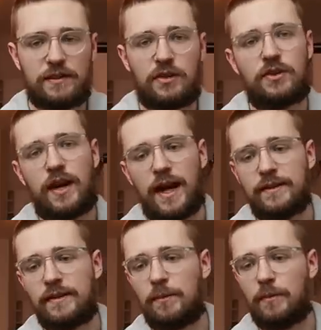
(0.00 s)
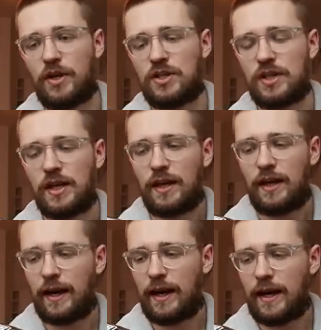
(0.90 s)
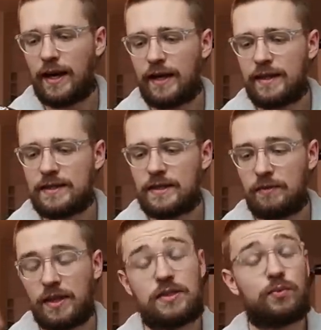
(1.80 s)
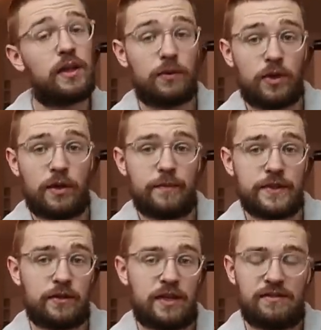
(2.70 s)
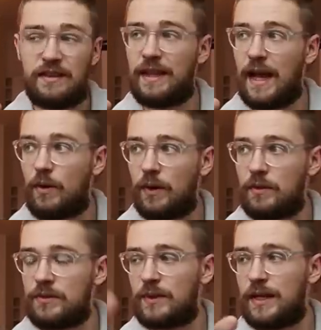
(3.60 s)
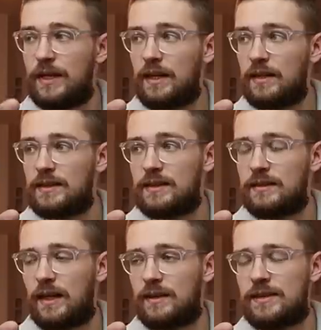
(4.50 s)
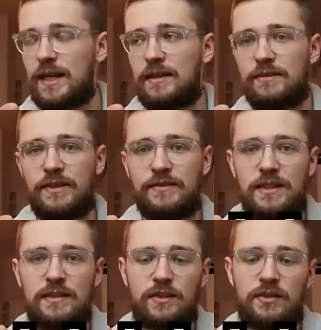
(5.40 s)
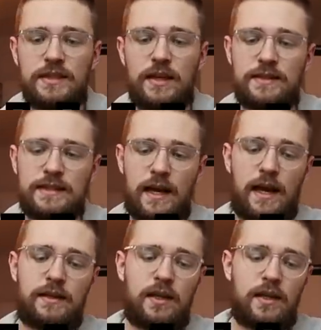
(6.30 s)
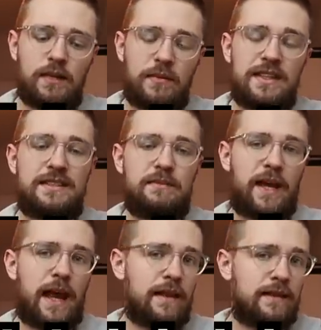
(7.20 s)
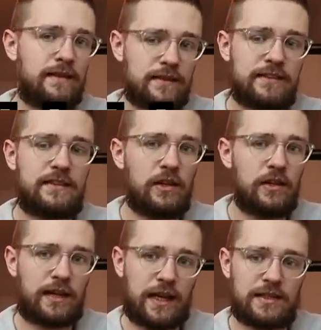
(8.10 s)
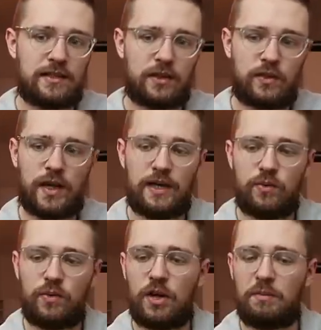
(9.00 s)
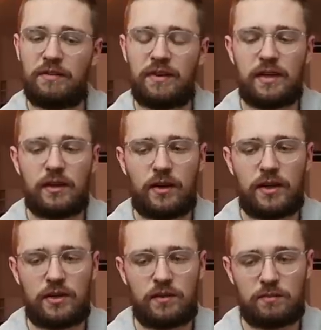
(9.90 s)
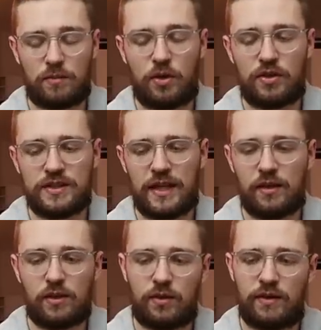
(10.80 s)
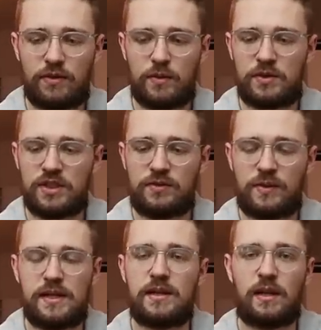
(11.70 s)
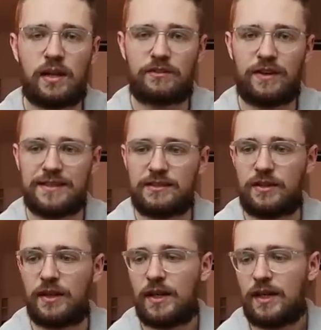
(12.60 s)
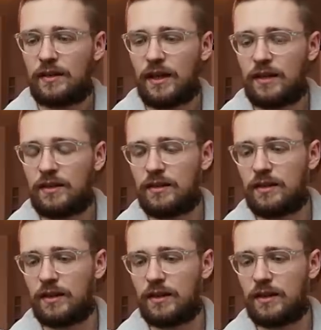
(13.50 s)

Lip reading: it on your head that much, but it's really warm. So even now when I was riding, it's like 10-15 degrees outside, my head still gets quite warm. I think on a motorcycle, or if you would just ride a lot faster, then